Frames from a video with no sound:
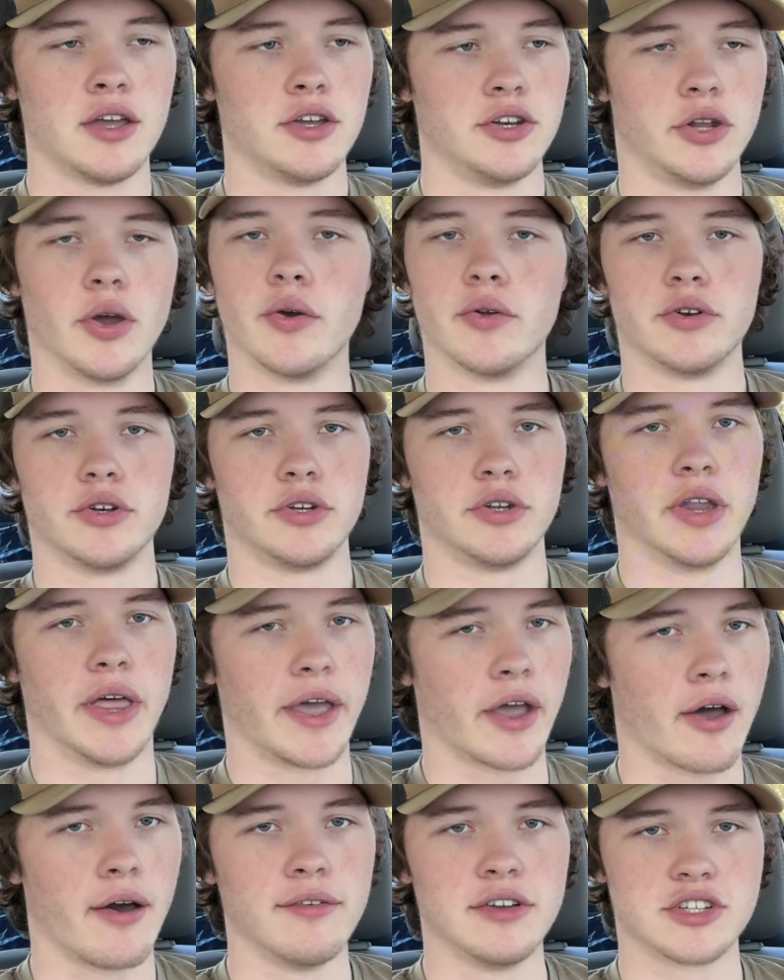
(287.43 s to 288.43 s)
Don't,
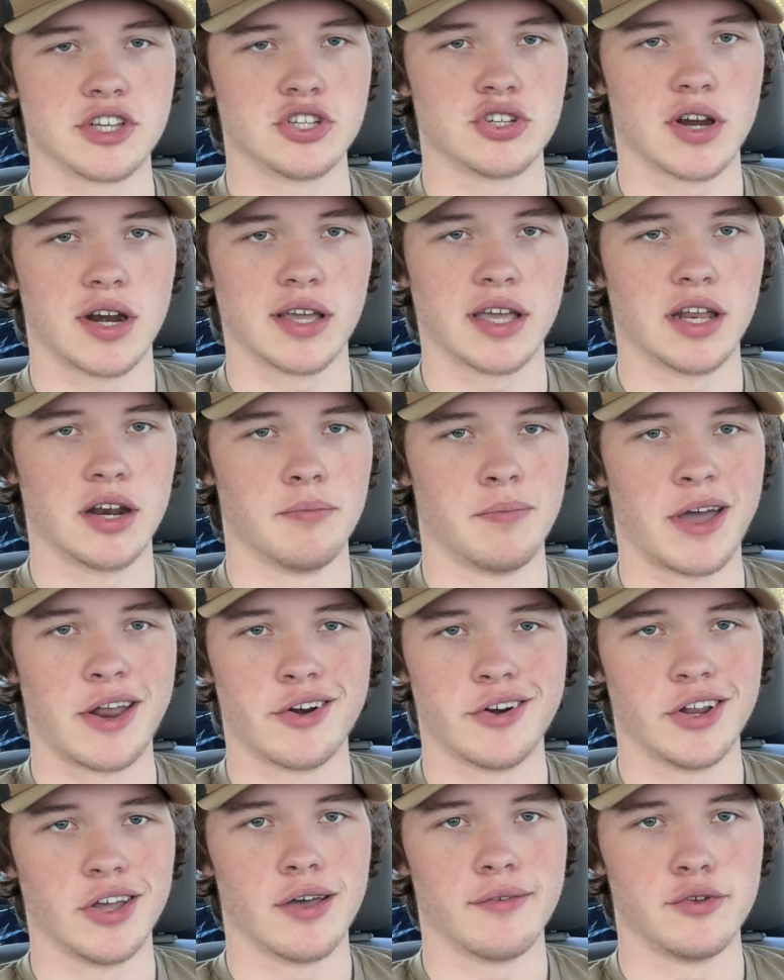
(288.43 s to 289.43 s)
like, obviously try to get a better
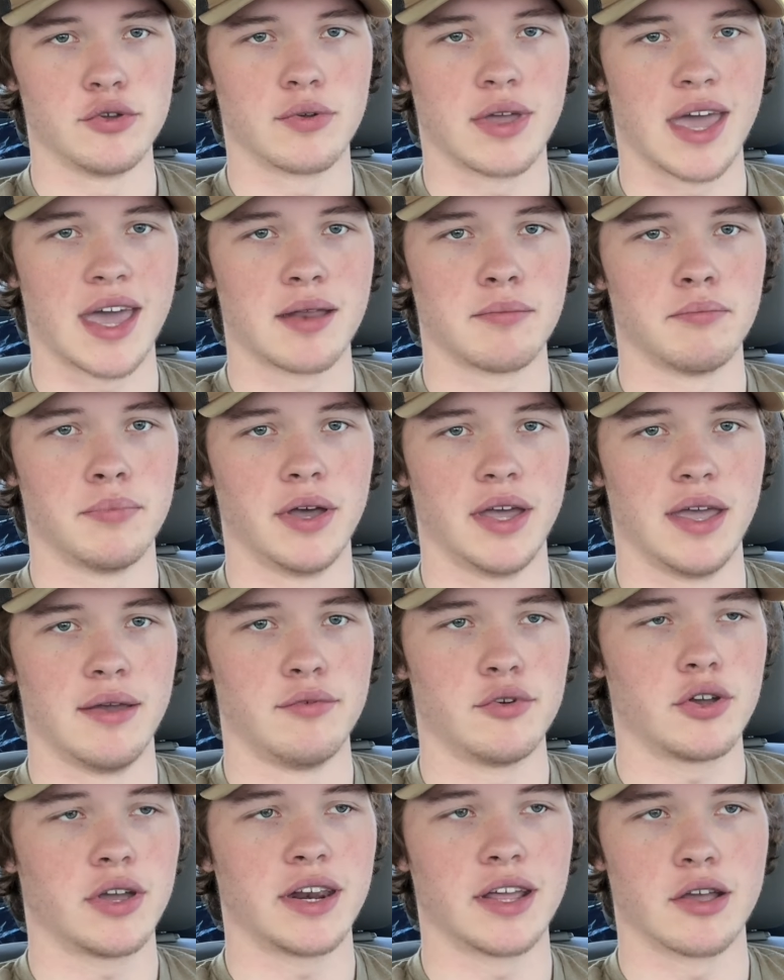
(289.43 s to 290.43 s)
deal if you can, but if
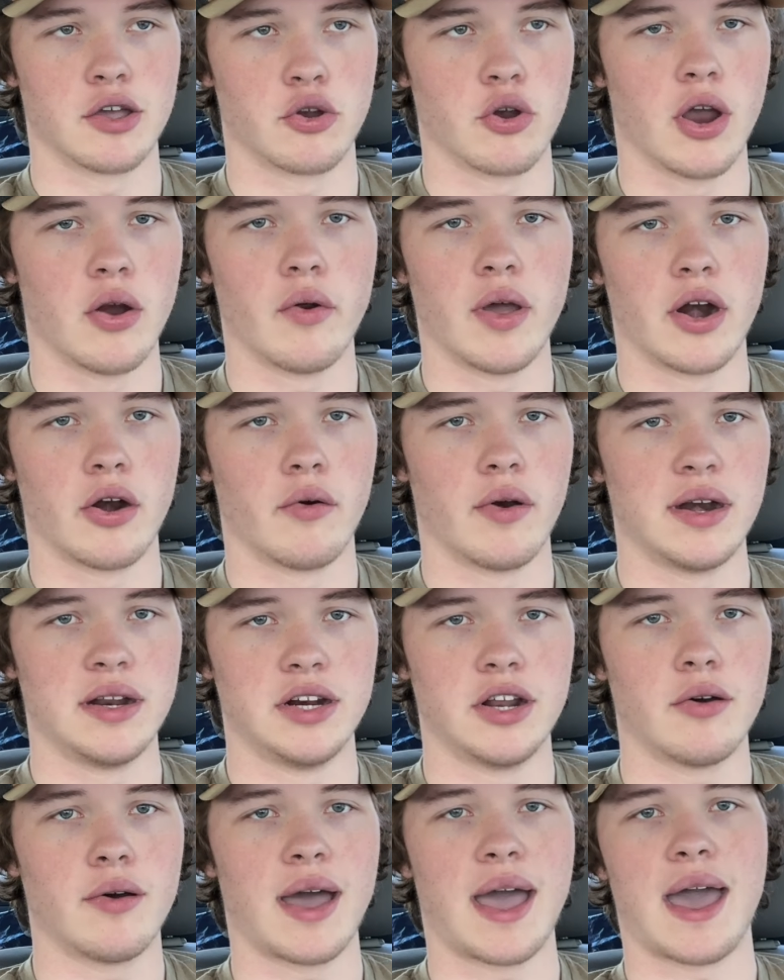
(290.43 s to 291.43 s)
you're getting a great rate already,
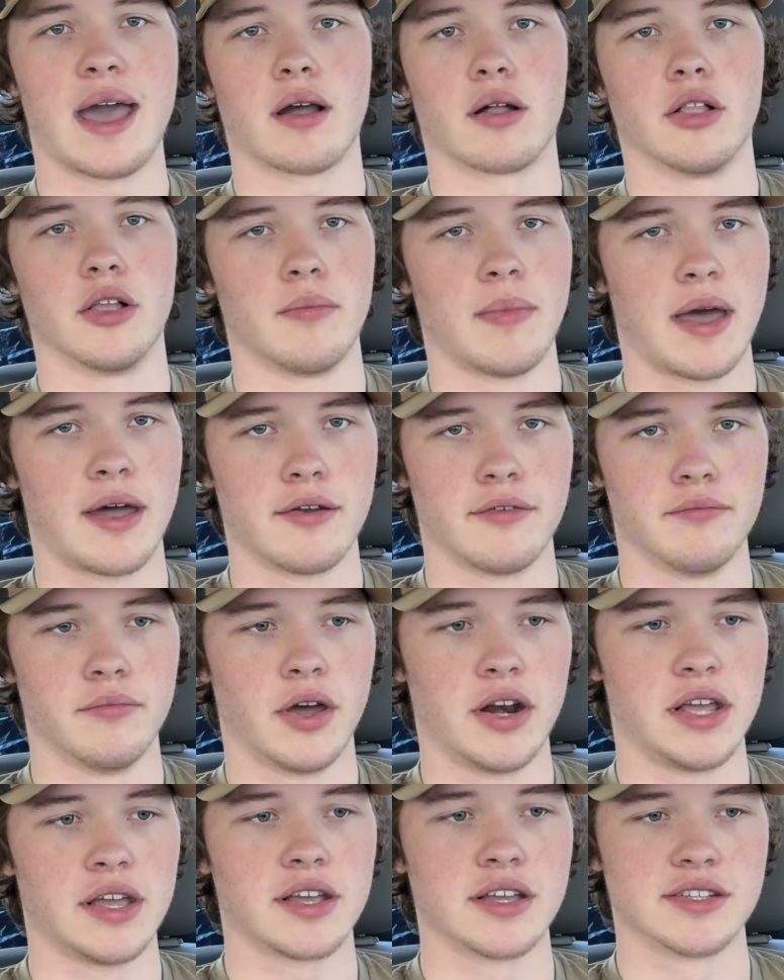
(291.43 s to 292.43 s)
don't haggle them out of
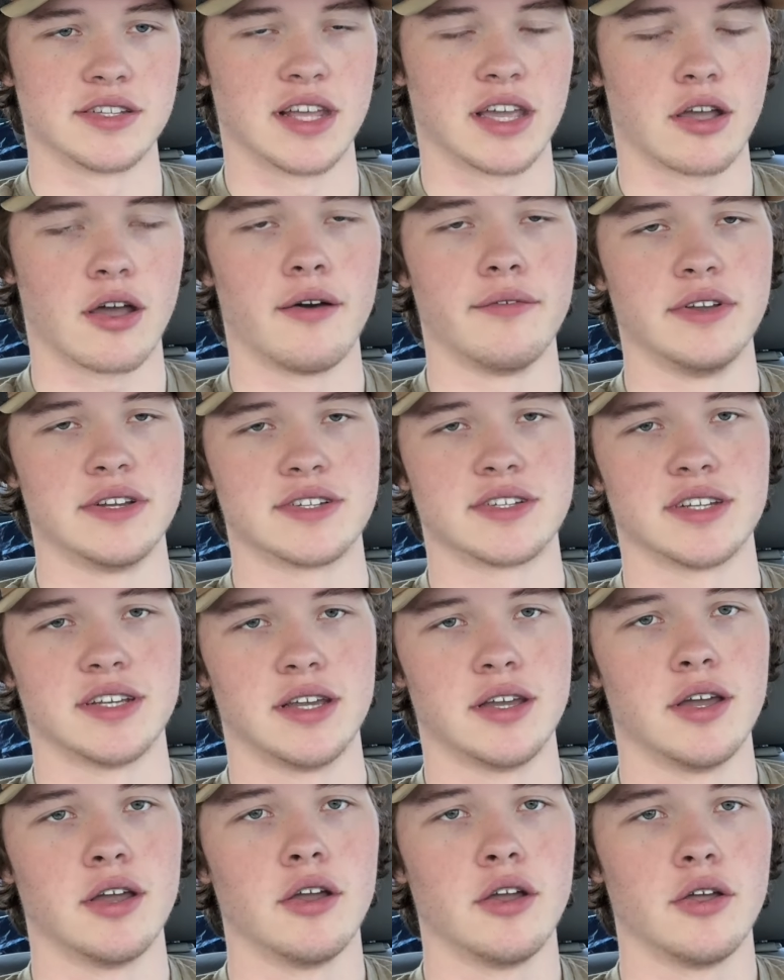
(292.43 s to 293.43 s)
money, because like obviously
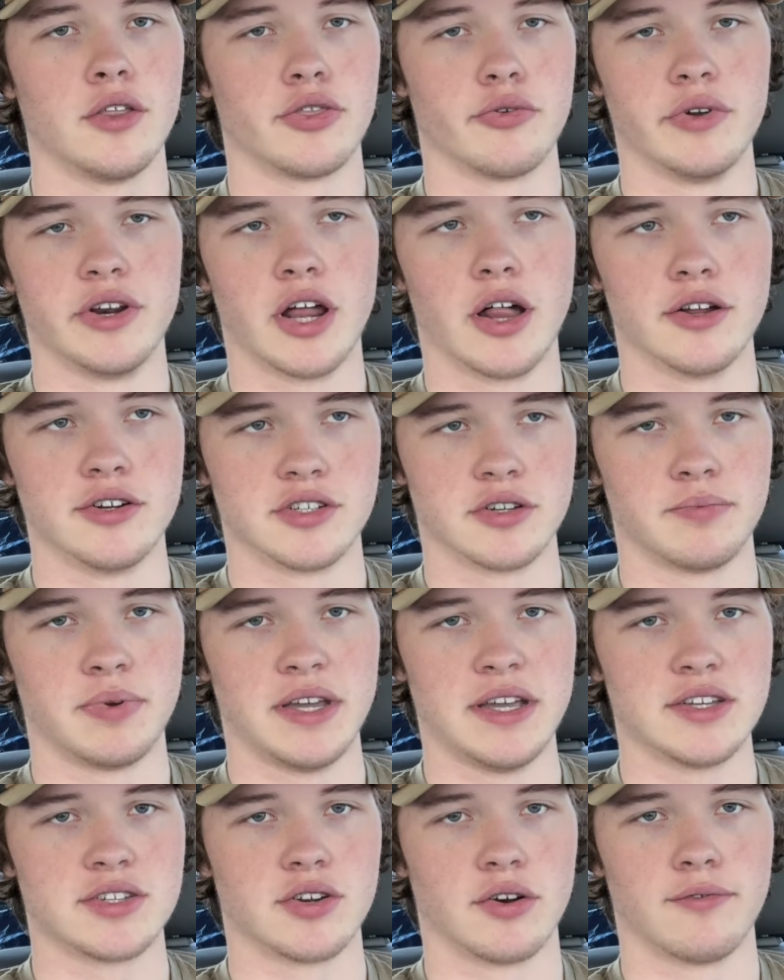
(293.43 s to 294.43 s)
$3 a
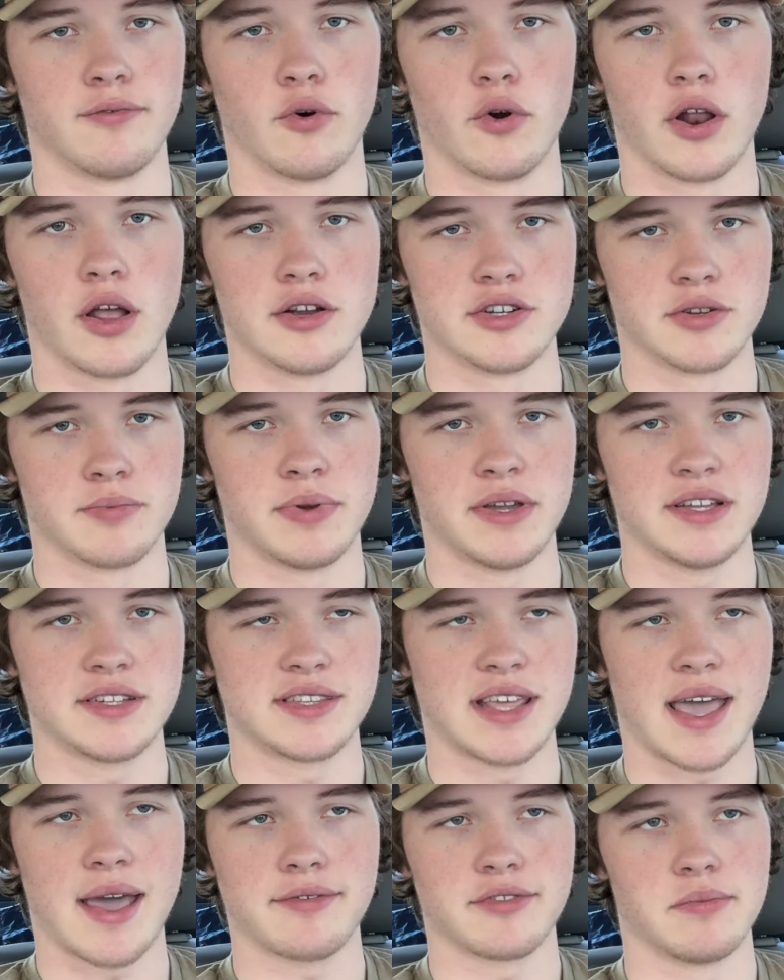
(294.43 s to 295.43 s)
piece or $4 a piece,
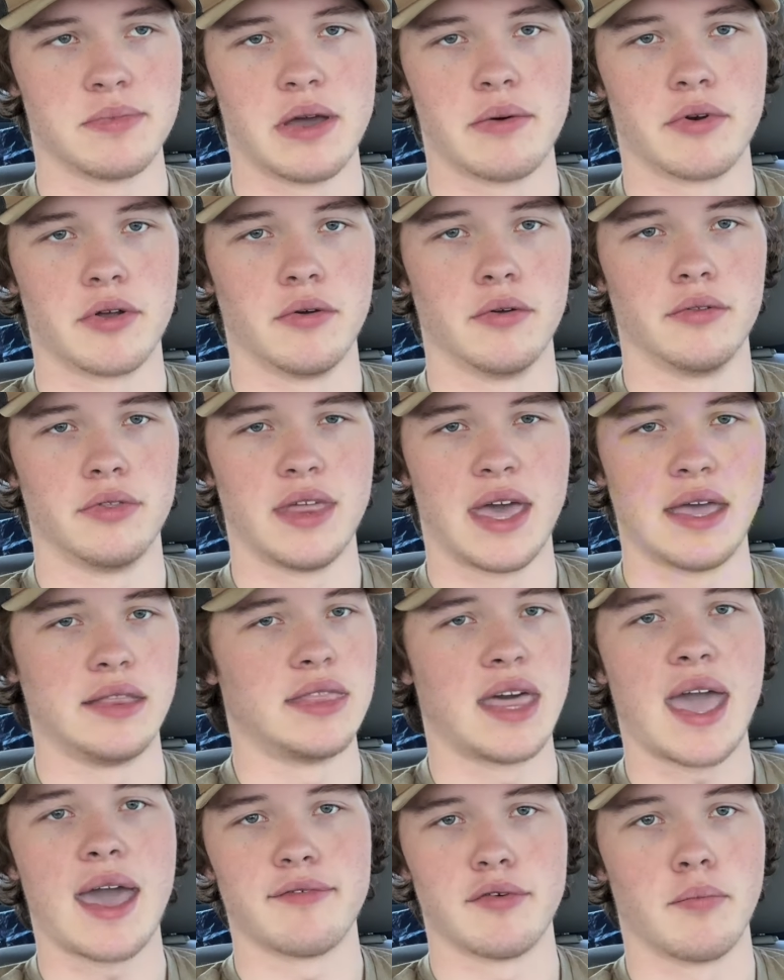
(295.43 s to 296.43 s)
they have to be able to,
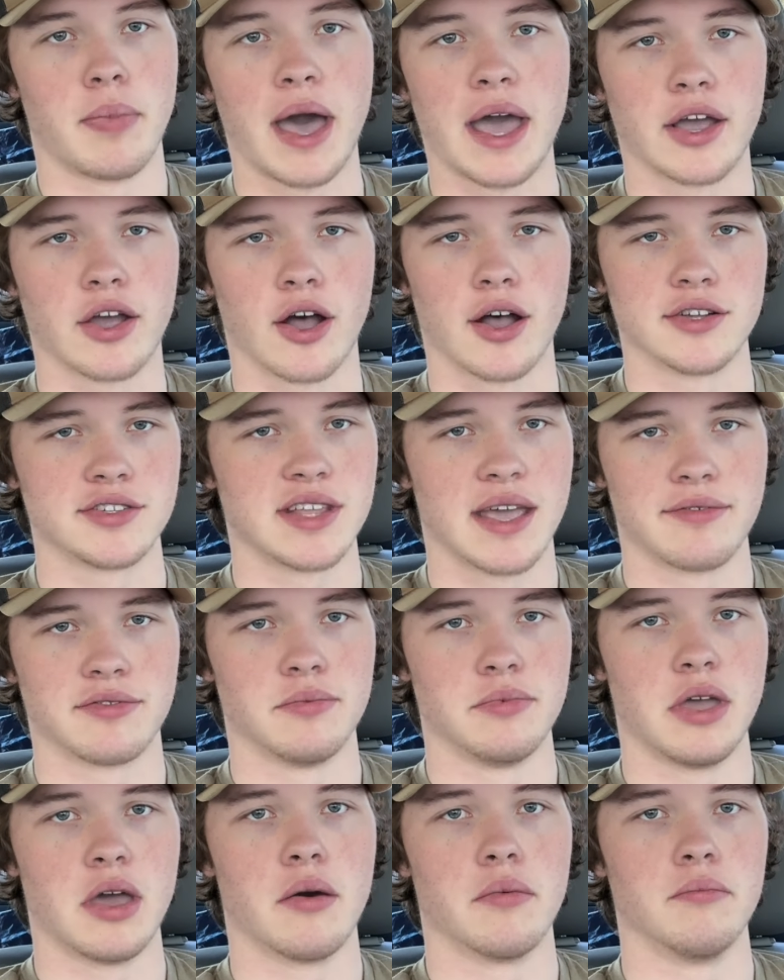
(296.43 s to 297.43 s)
they have a buy cost. They have to
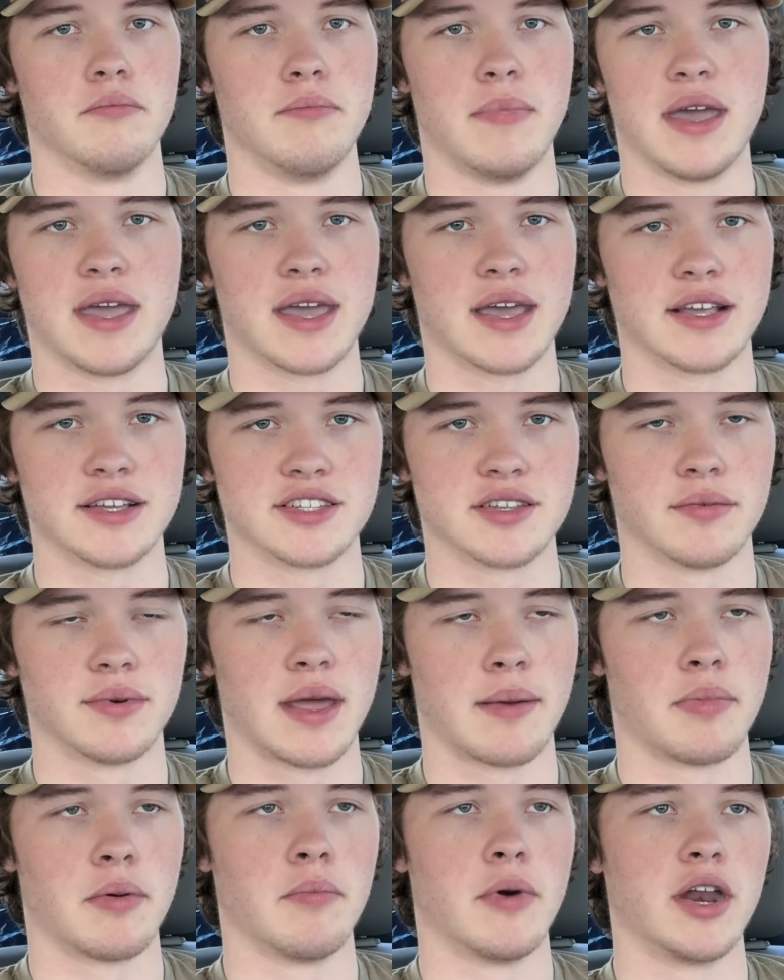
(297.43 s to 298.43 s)
be able making some
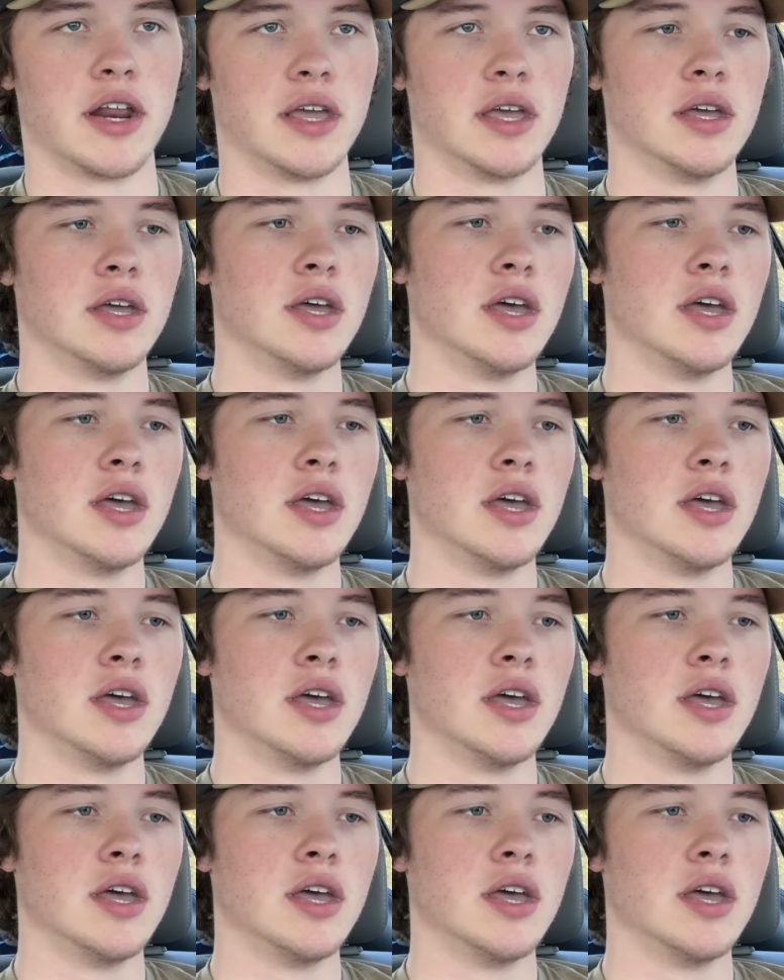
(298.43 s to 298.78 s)
type of money.